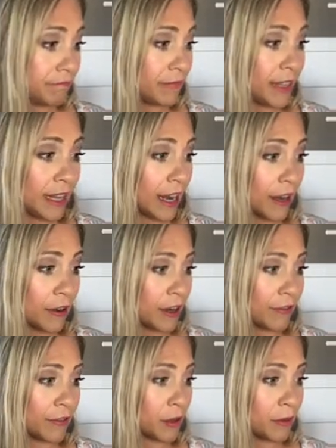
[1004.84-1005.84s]
that I don't
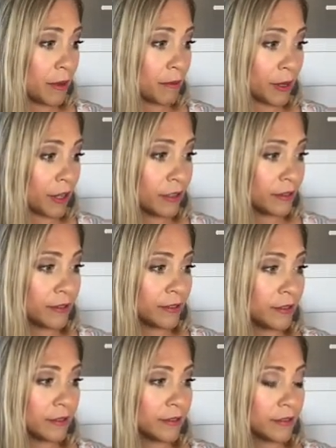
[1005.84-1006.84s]
even remember
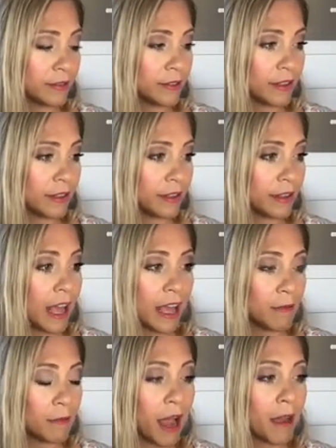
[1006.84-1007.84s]

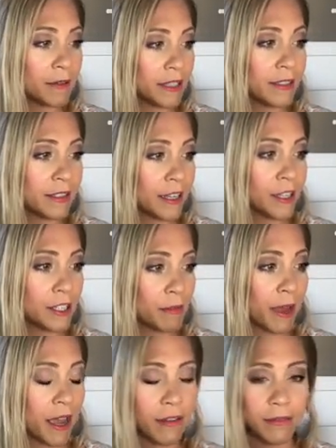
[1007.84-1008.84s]
that I was in tears
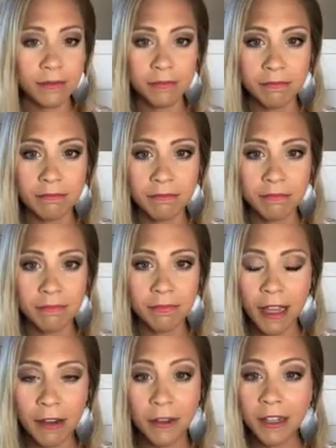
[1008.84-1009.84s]
about.
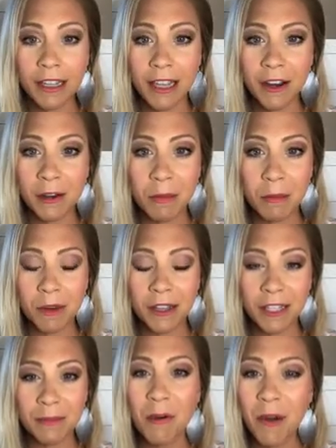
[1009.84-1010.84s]
I really can't remember at
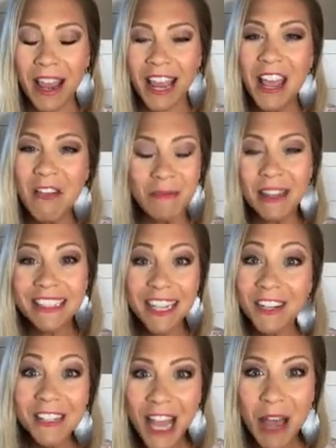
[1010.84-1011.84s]
this point. But
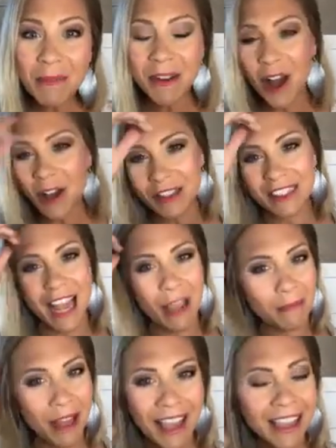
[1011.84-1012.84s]
tears happen all the
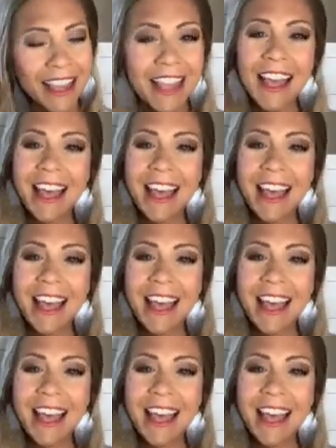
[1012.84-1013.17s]
time. Like,